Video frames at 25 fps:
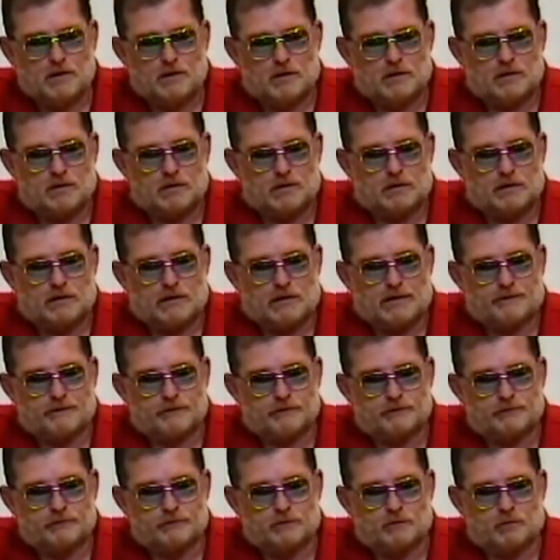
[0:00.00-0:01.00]
on the
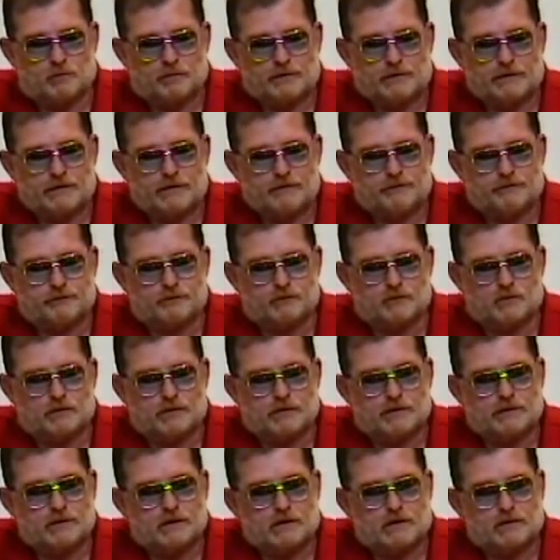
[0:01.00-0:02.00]
show when he
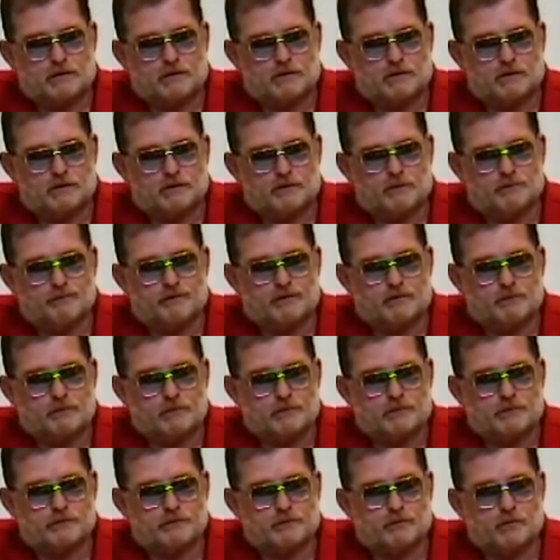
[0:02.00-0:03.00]
joined on
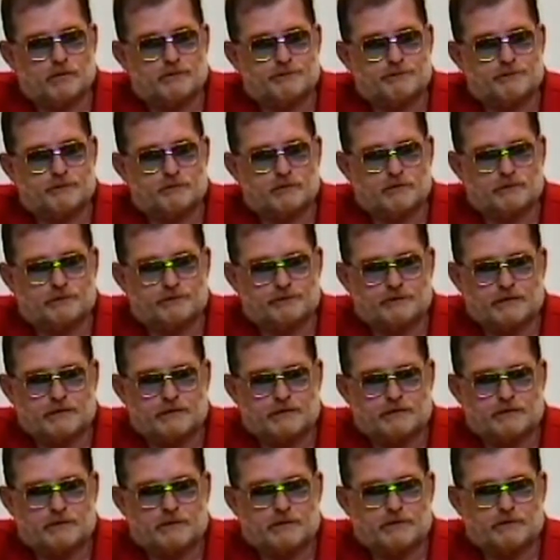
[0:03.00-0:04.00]
November 21st,
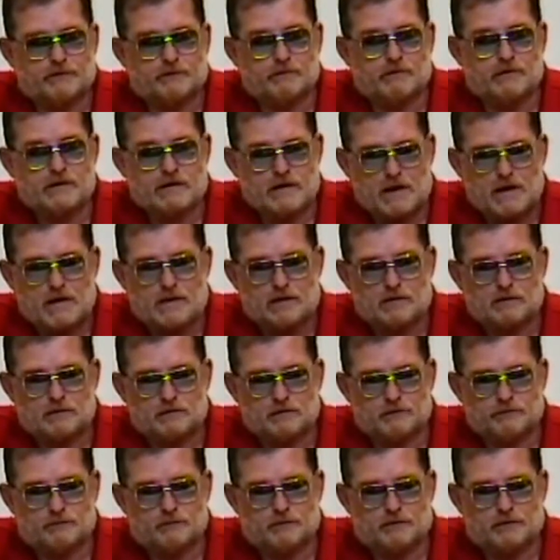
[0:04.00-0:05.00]
1938, is
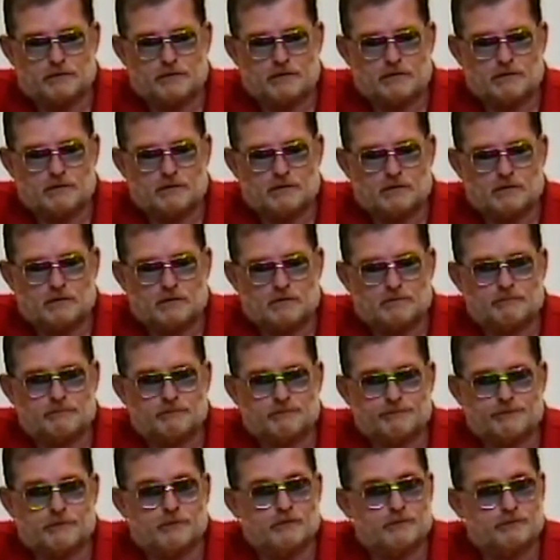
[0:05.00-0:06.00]
when he
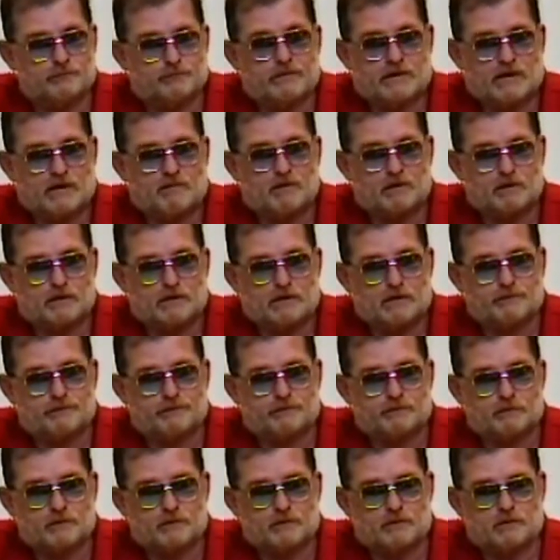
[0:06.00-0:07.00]
first became the
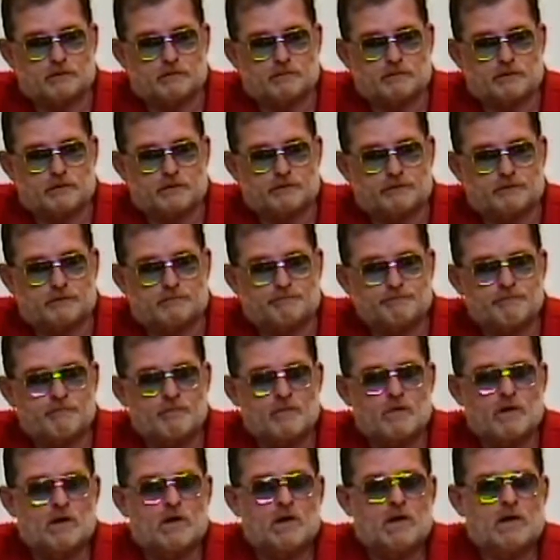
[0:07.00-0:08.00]
announcer in Lone Ranger.
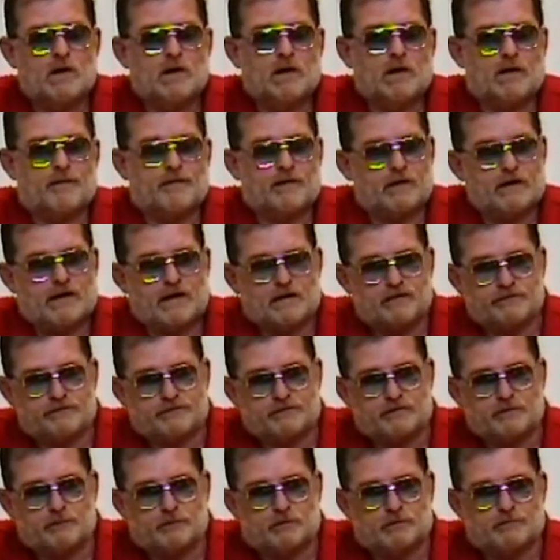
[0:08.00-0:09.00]
And they had
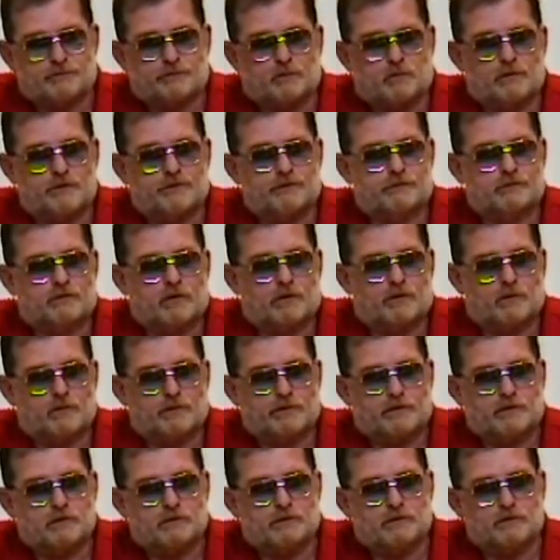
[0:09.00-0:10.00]
similar voices, although
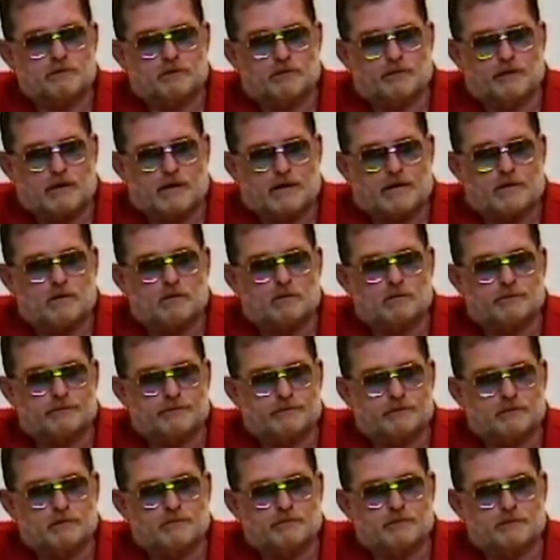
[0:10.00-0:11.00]
they couldn't do the Hi-Ho
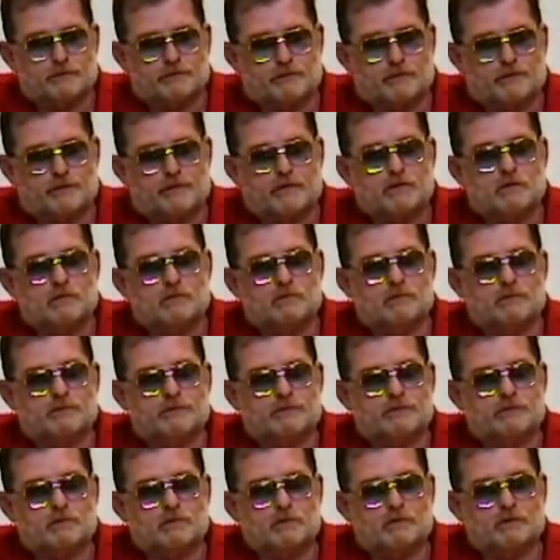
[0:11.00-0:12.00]
Silver, so they
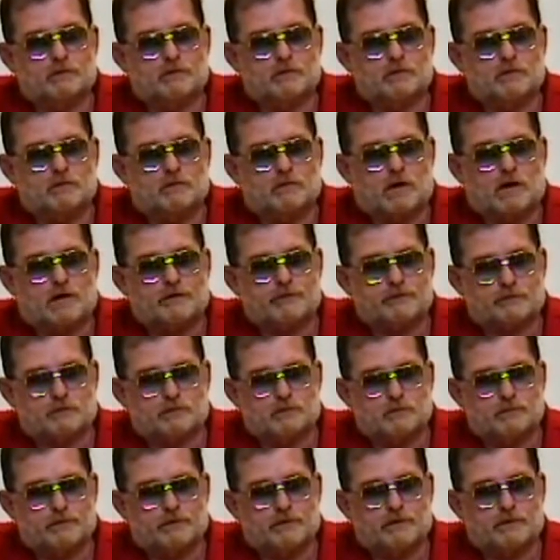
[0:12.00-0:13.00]
used the Garage
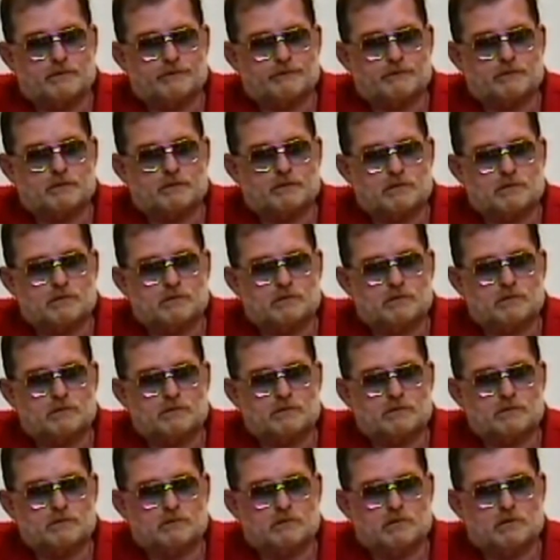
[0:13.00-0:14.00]
opening for
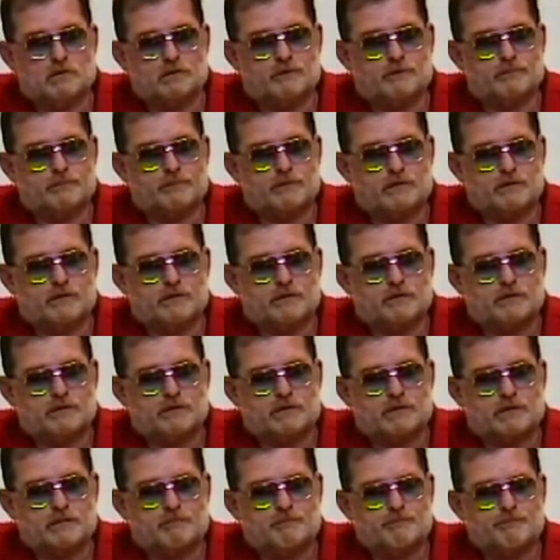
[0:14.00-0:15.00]
a large period of
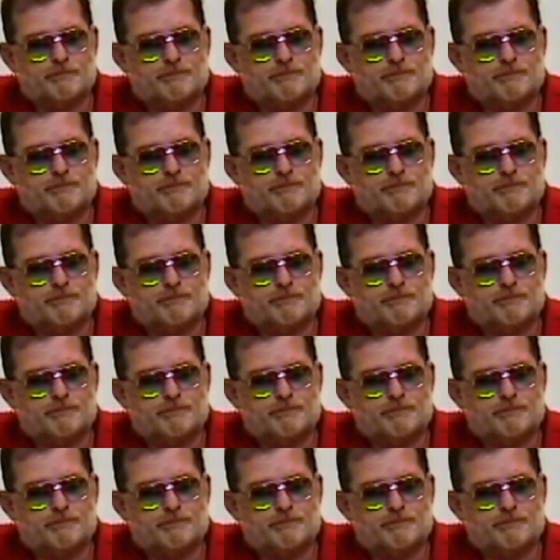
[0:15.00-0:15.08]
time.